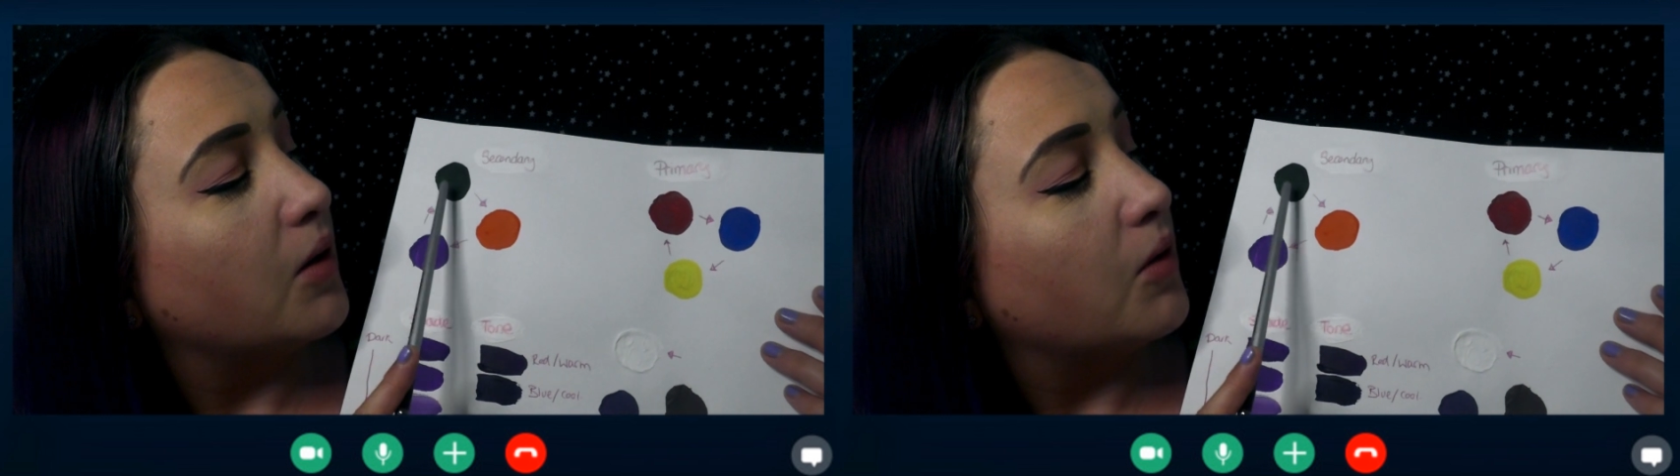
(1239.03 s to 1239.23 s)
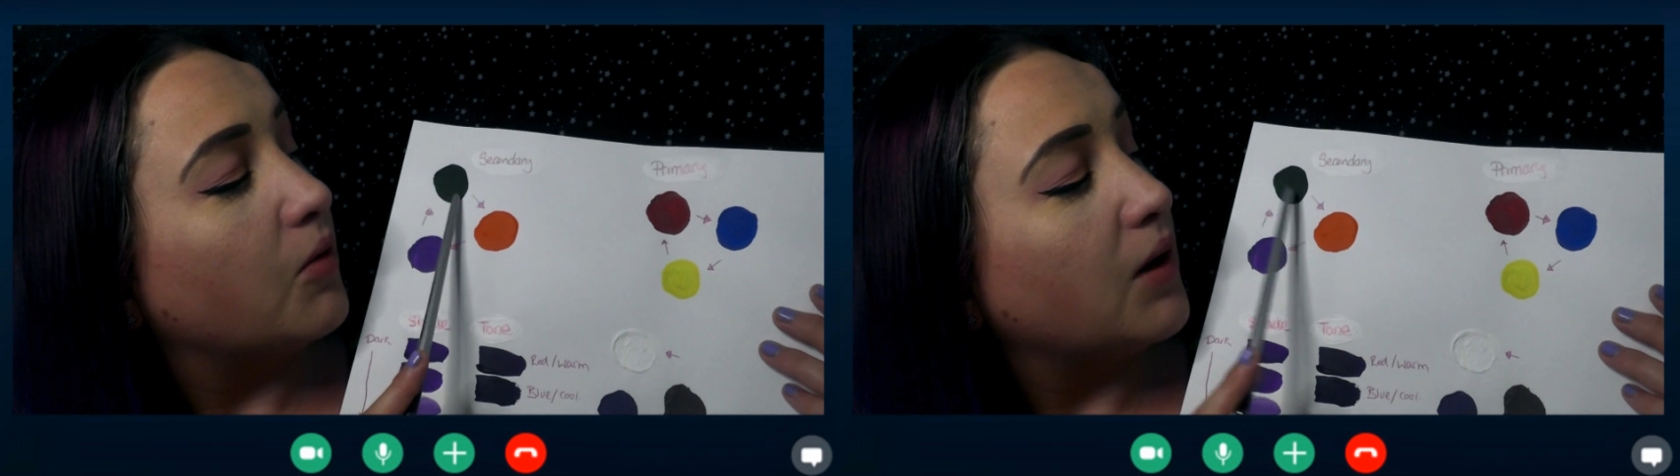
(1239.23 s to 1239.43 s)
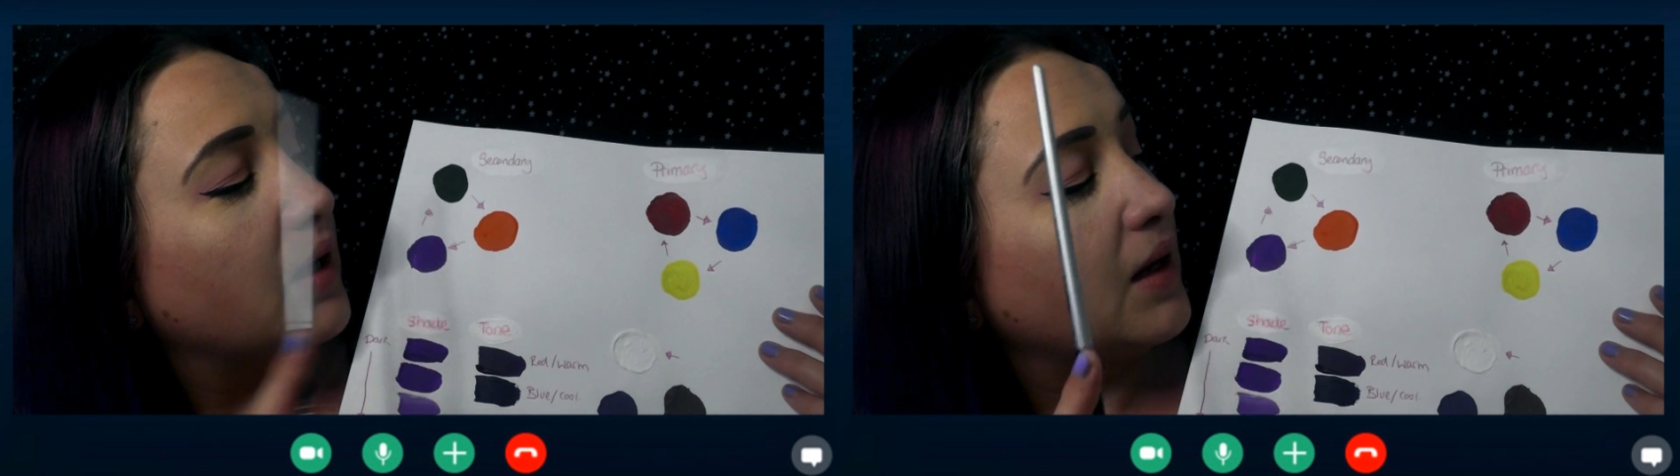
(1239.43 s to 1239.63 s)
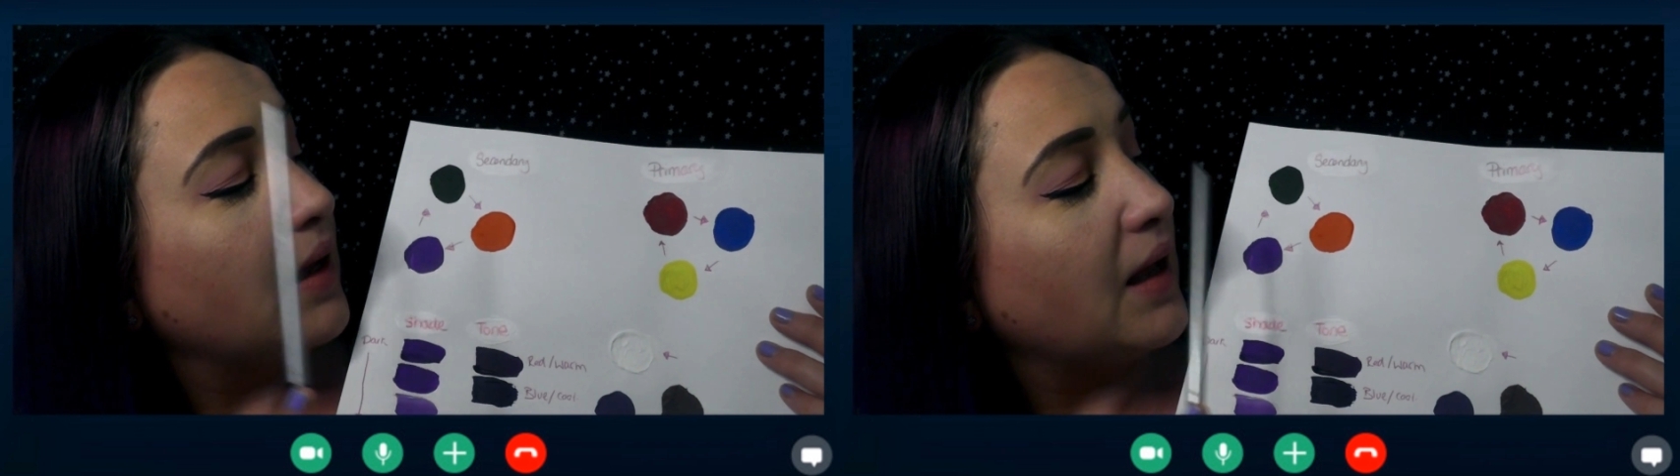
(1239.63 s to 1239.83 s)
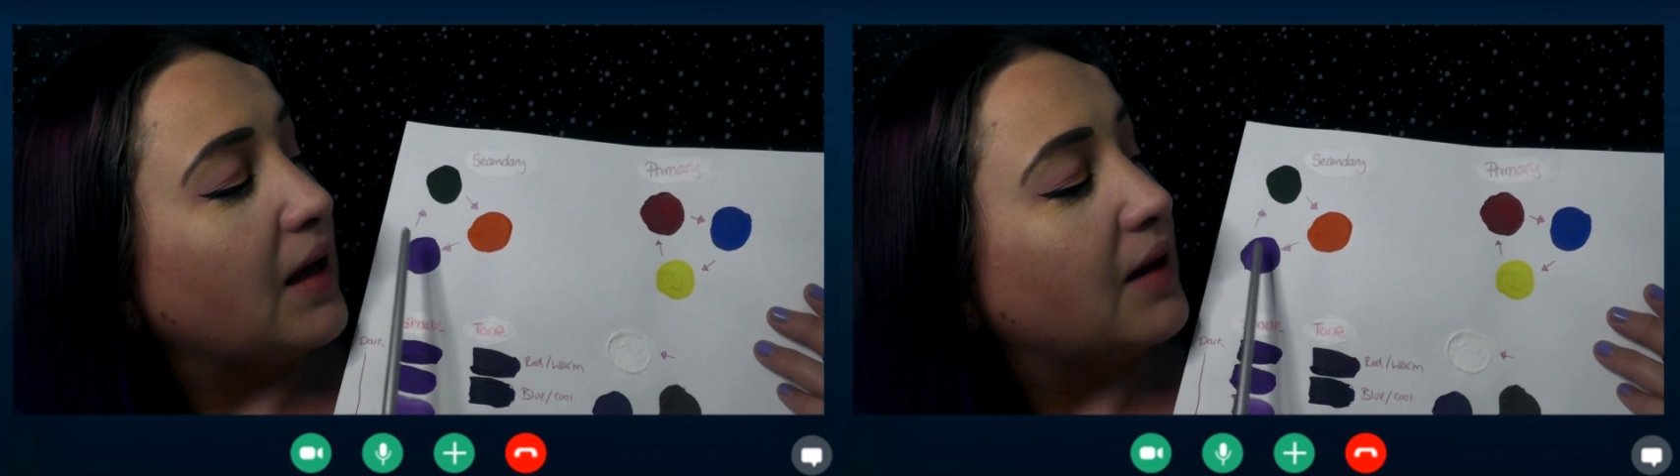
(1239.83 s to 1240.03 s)
green
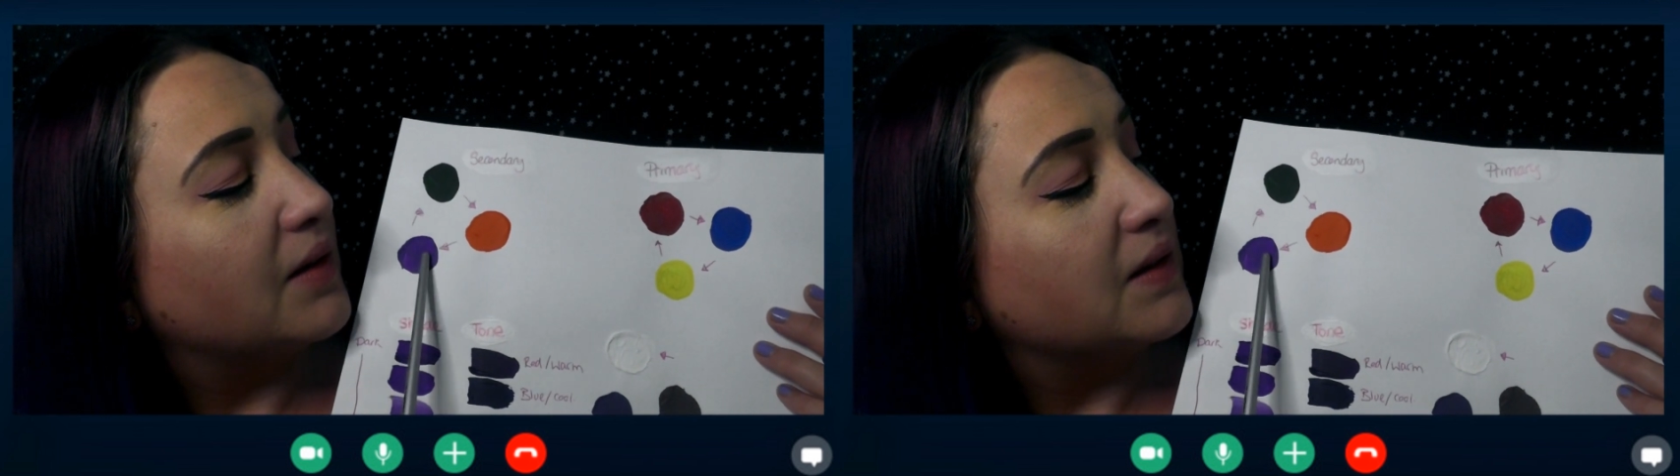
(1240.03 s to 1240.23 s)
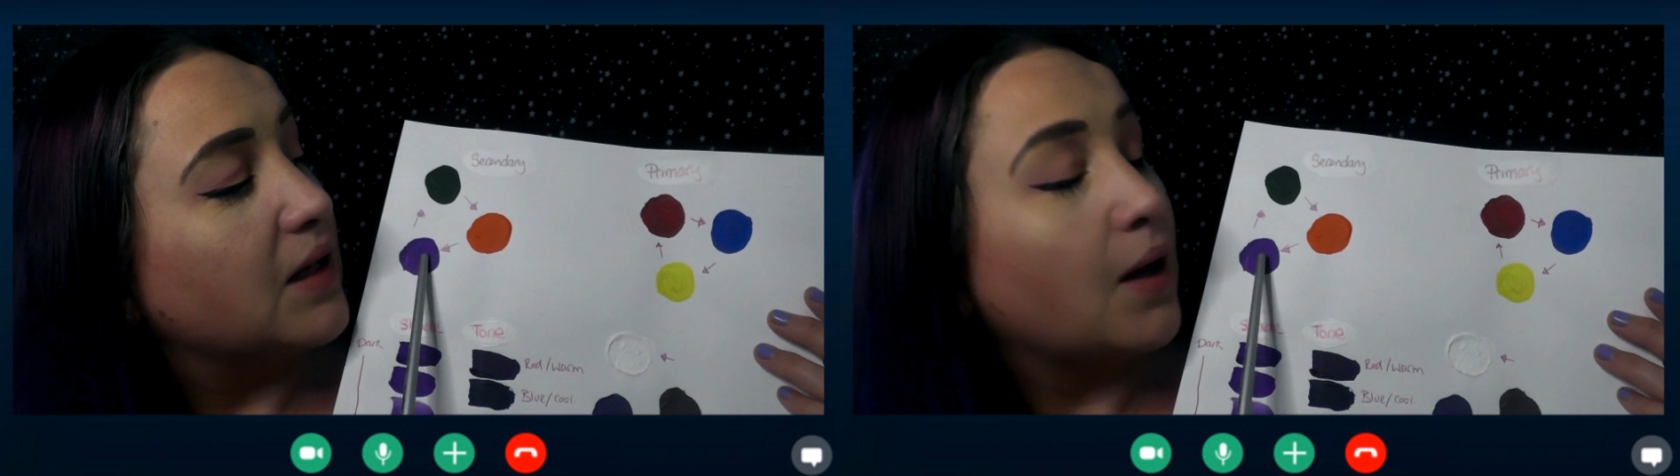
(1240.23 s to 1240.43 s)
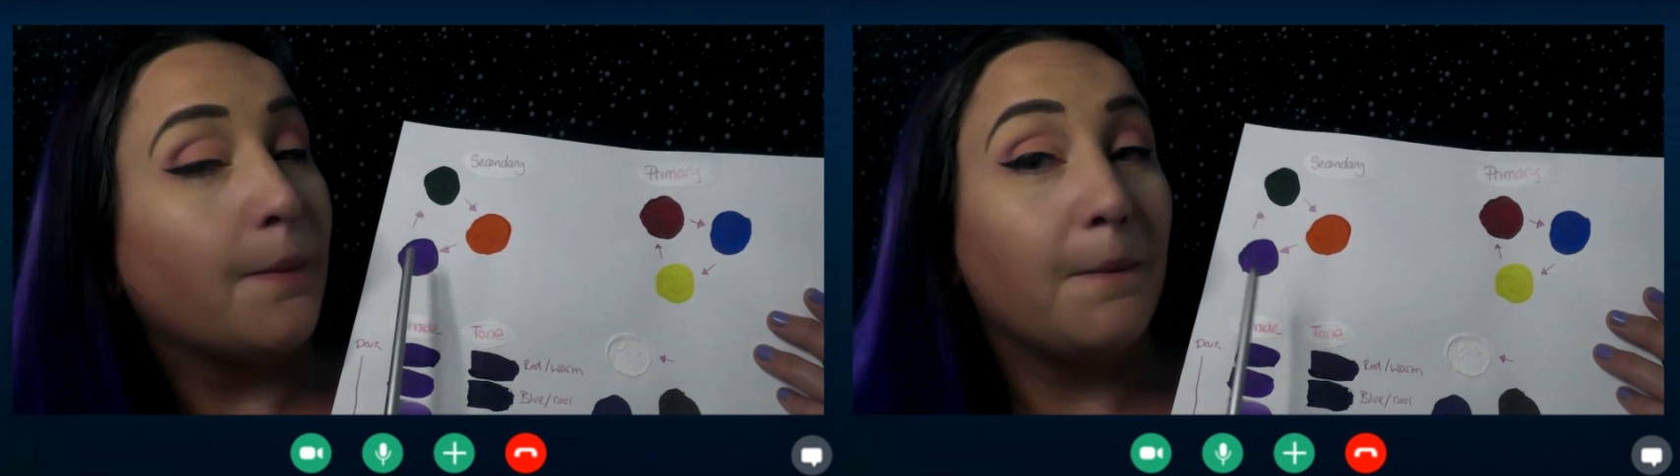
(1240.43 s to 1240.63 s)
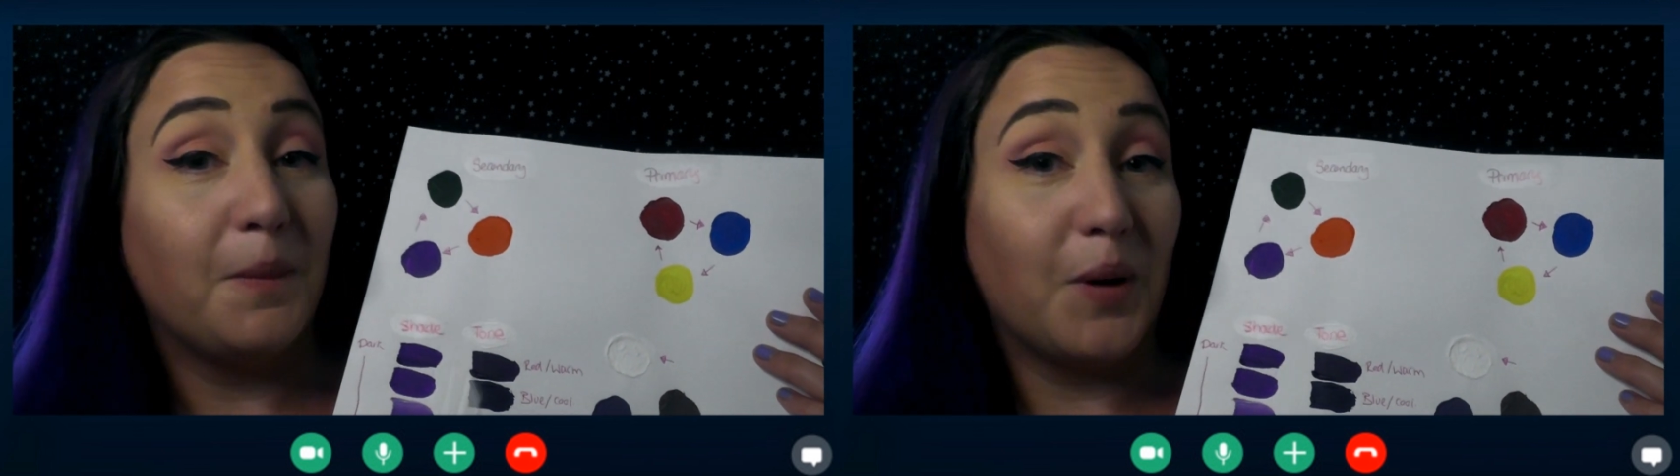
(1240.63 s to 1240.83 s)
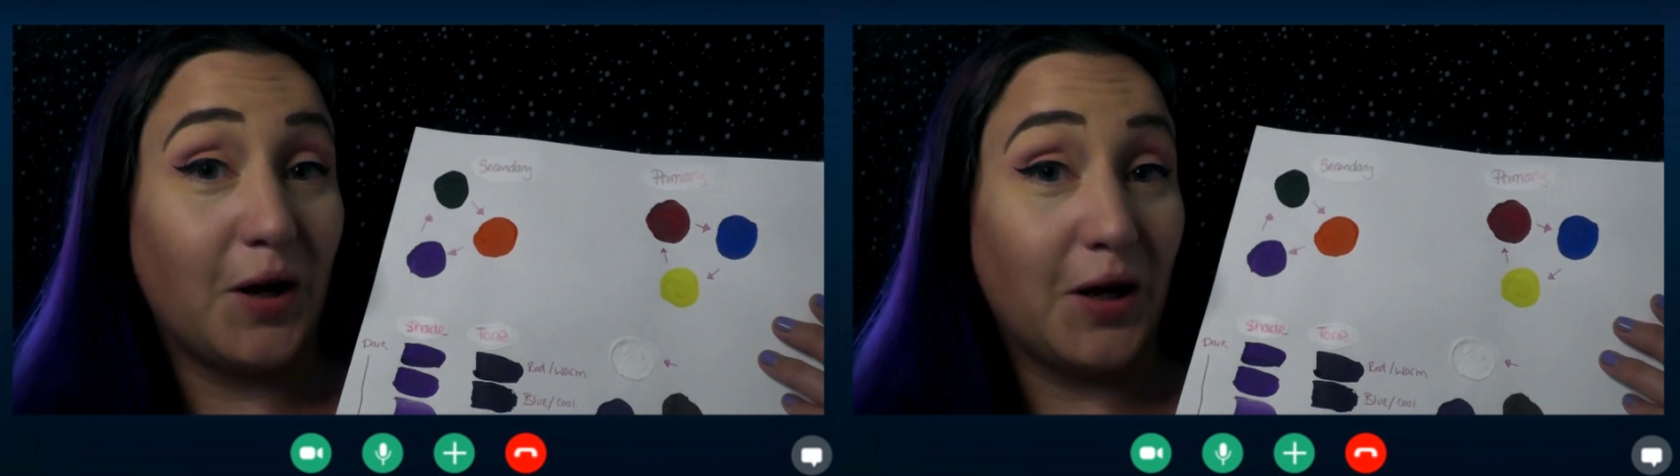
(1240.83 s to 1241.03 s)
and
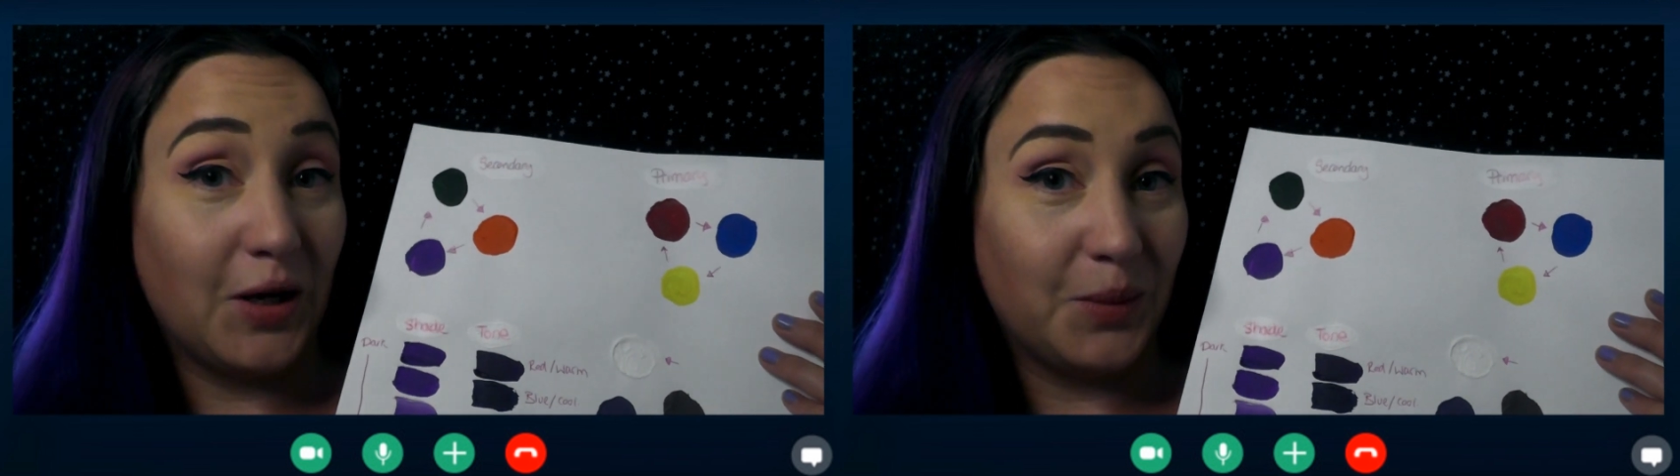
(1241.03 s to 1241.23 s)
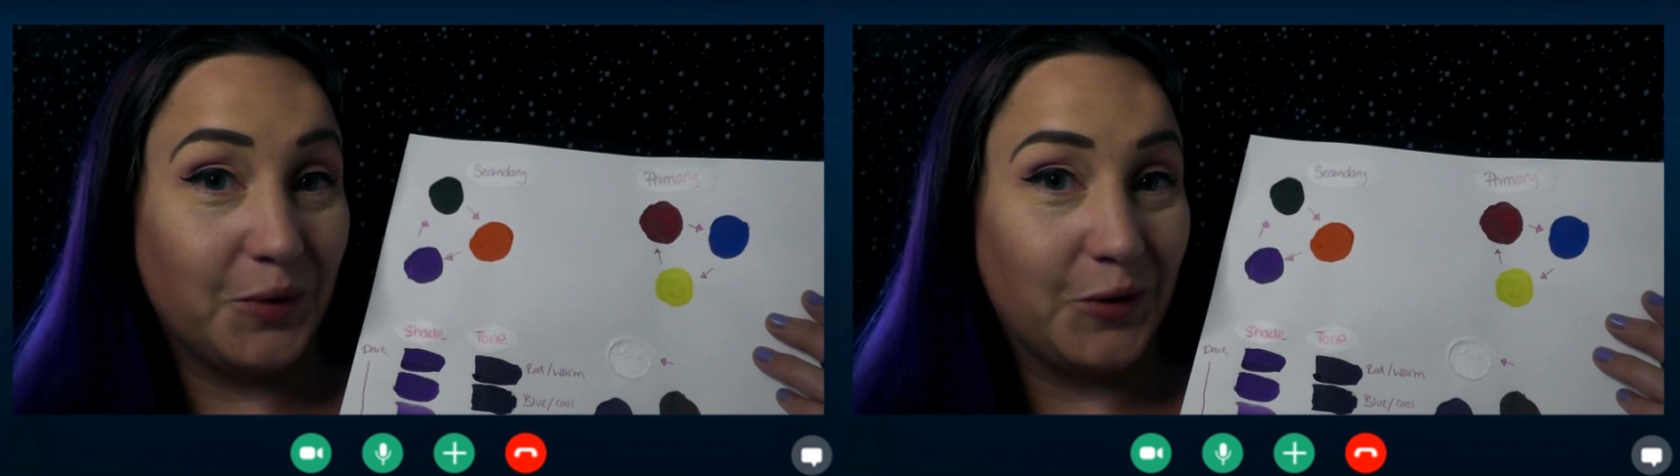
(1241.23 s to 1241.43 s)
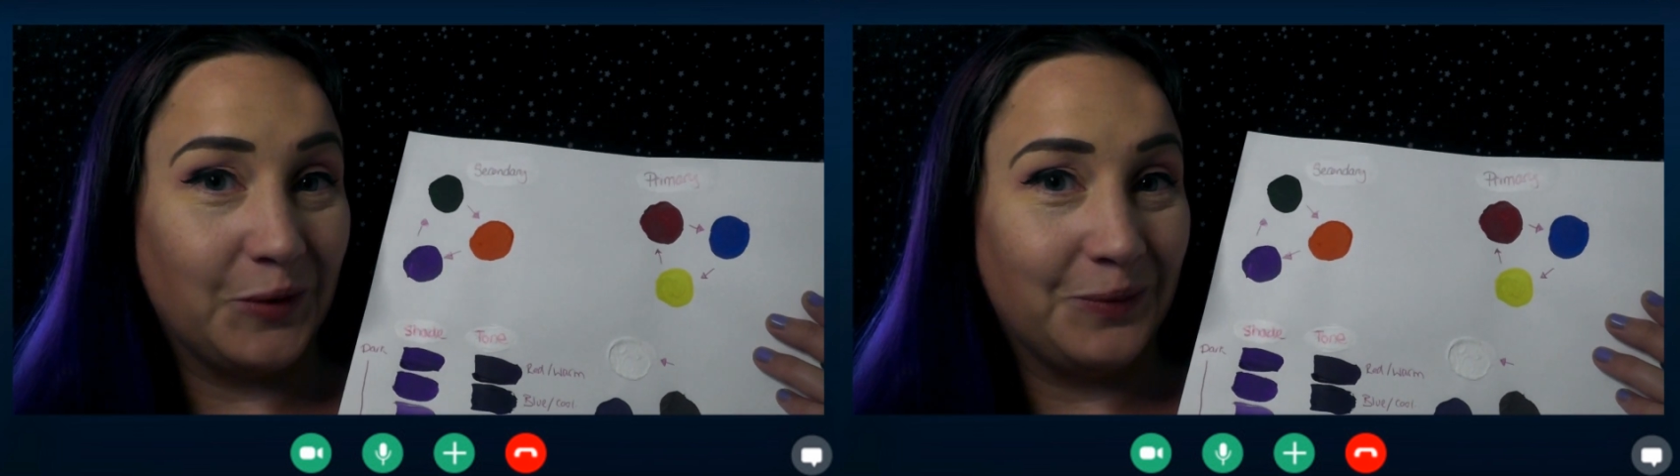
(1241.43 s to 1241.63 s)
purple.